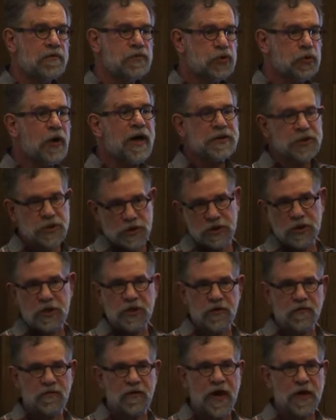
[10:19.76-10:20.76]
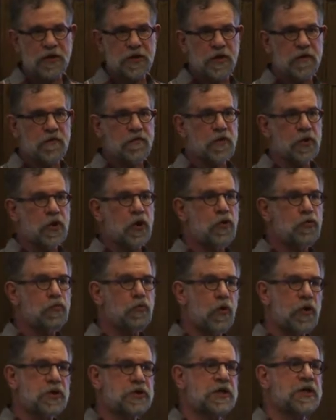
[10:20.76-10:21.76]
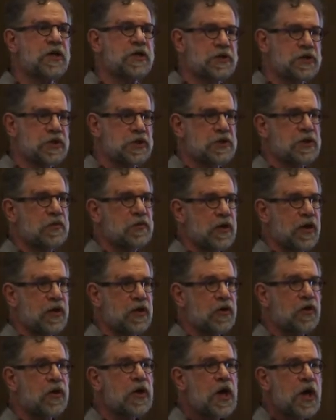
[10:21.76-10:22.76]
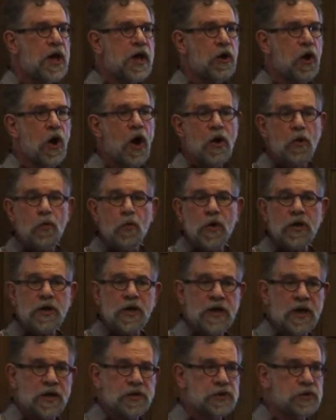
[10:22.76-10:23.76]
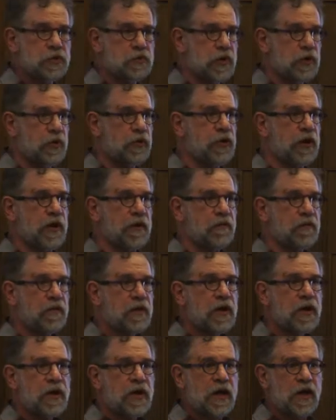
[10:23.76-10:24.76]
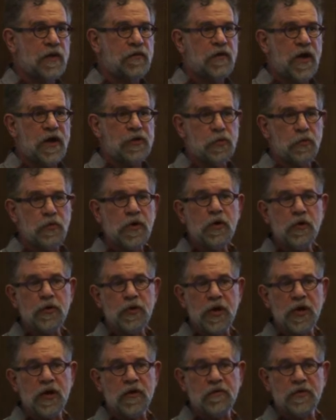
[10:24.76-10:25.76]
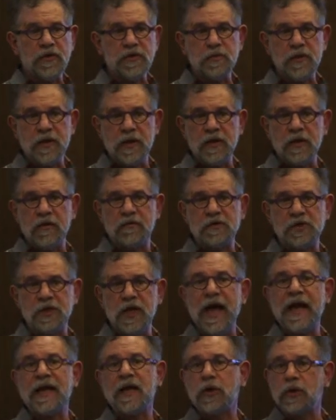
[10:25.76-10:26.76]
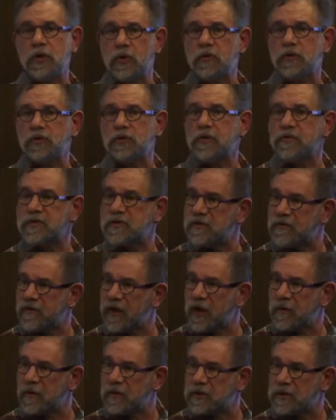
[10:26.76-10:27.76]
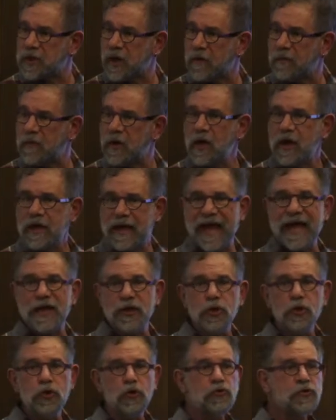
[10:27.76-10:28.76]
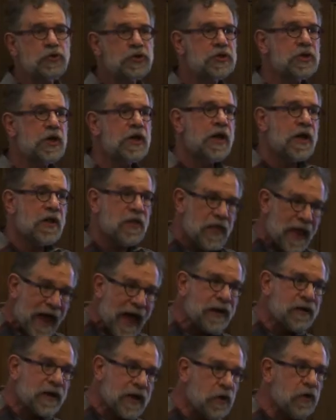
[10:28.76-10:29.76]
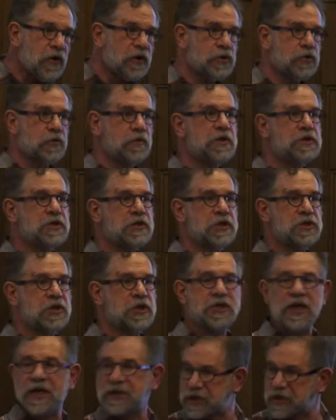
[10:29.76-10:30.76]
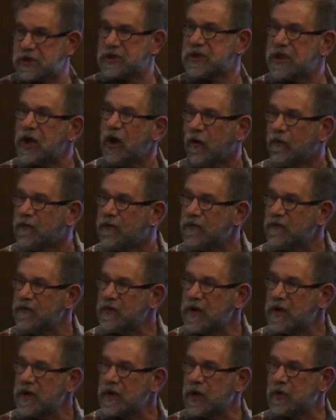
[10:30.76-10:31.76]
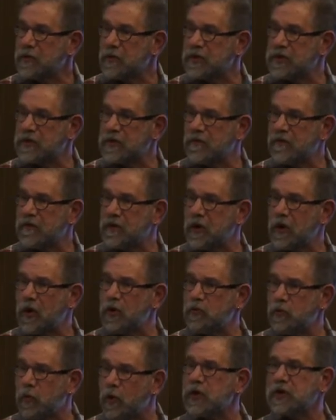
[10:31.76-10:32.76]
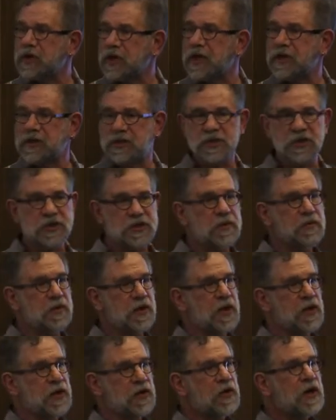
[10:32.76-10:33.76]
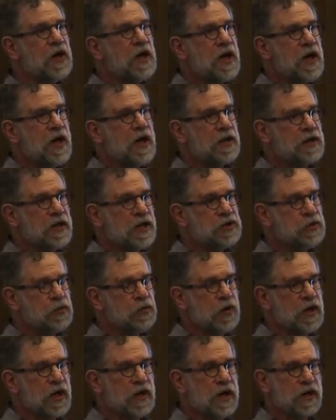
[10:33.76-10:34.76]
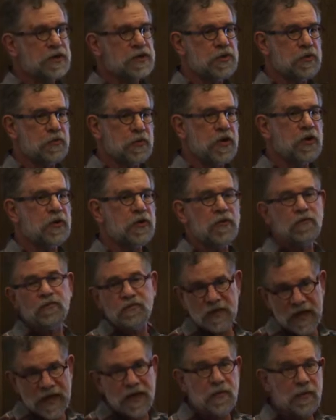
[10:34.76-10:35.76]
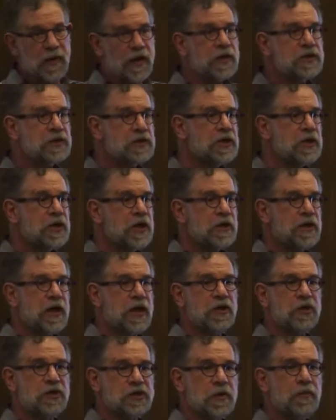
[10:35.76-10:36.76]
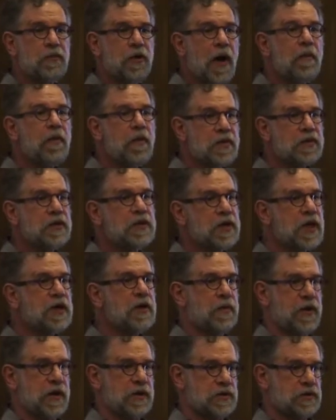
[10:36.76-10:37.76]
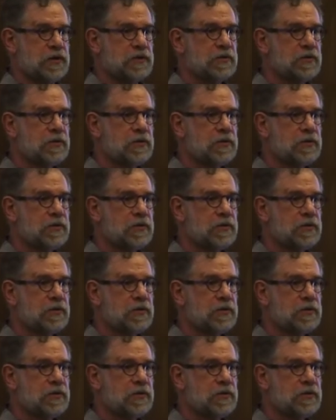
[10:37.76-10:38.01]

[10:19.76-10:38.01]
trust in the fact that if the code works against the simulator, it ought to work against the real thing. And in fact, the real thing, if it's lagging you in terms of development time, can use that characteristic to test itself. In other words, if the code worked against the simulator and it doesn't work against the real database, then there's a problem in the database.